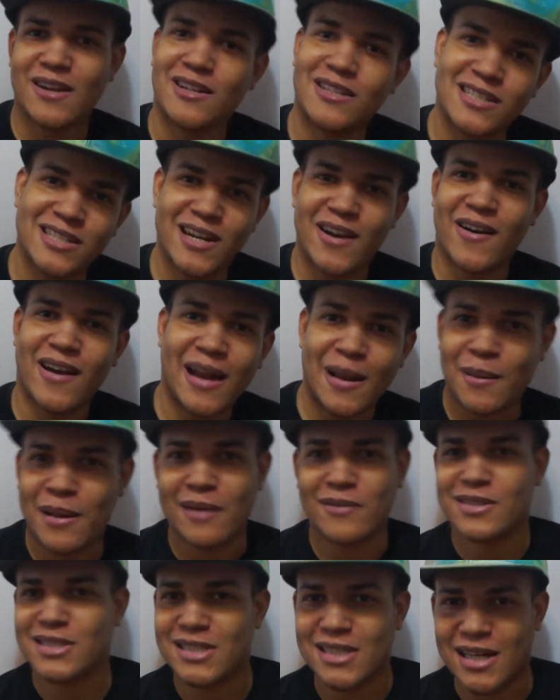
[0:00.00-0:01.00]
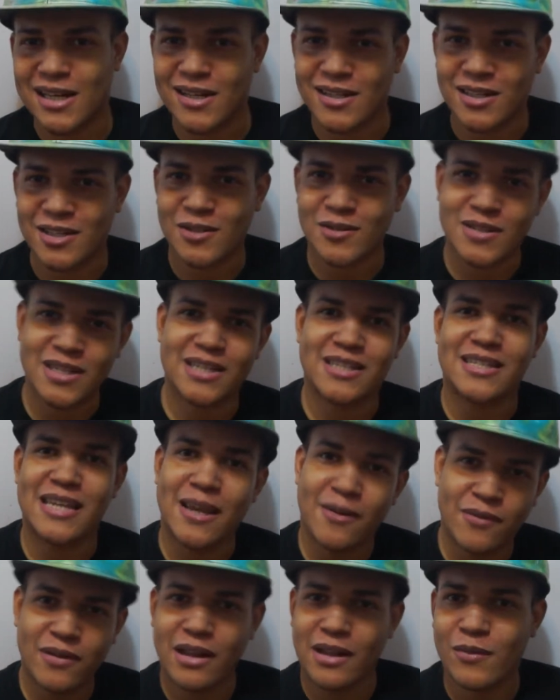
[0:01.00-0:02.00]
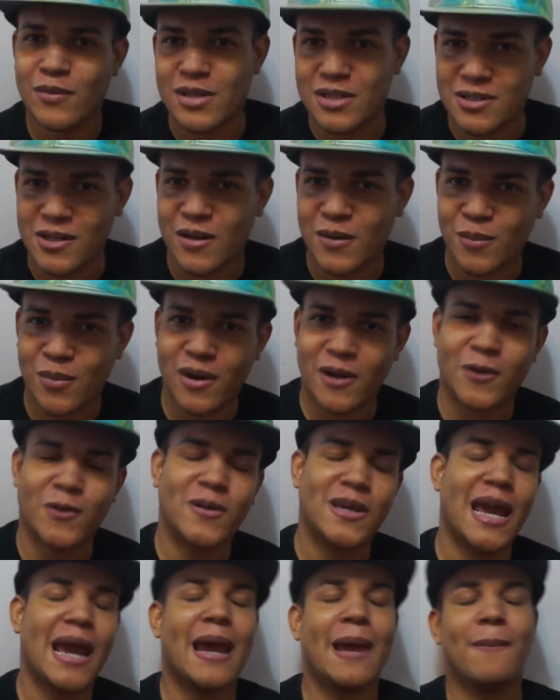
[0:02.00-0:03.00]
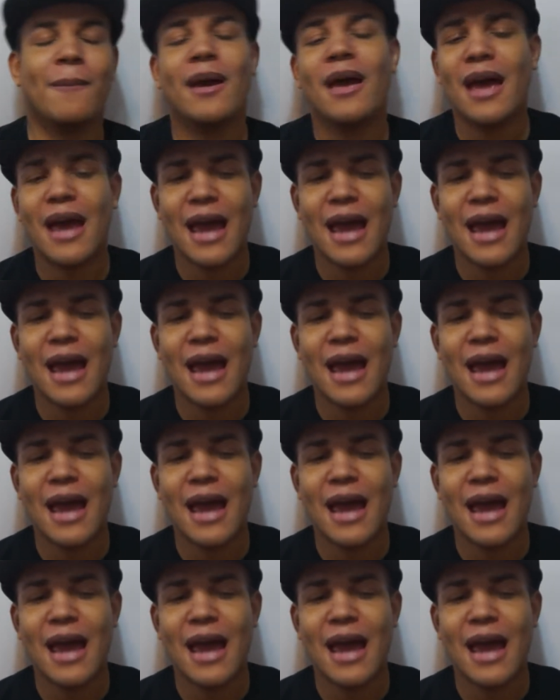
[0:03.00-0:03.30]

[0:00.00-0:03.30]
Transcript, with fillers: and I was like, alright, I'm obviously not going to use his save file, I'm going to start a brand new game.